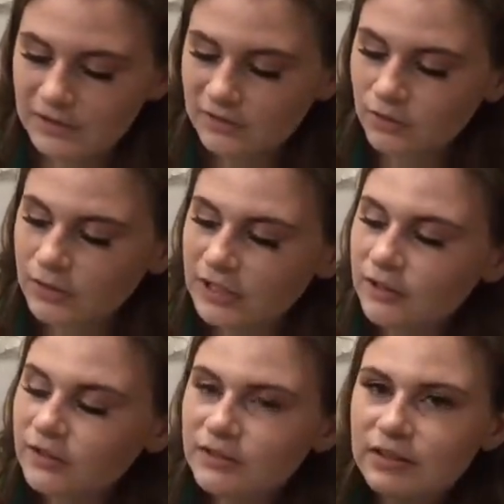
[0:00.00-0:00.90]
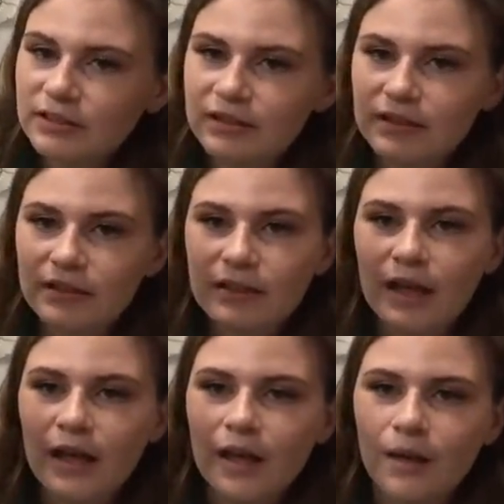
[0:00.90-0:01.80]
So here's
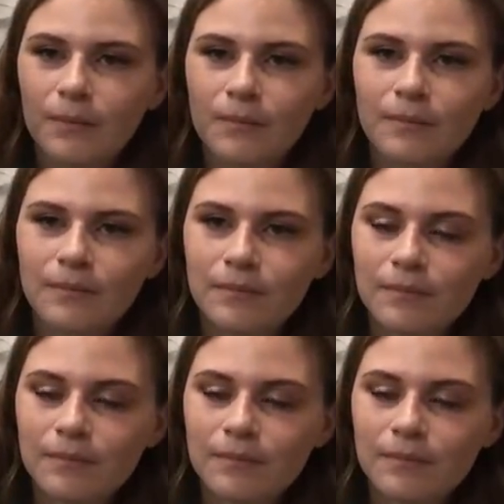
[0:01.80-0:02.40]
um,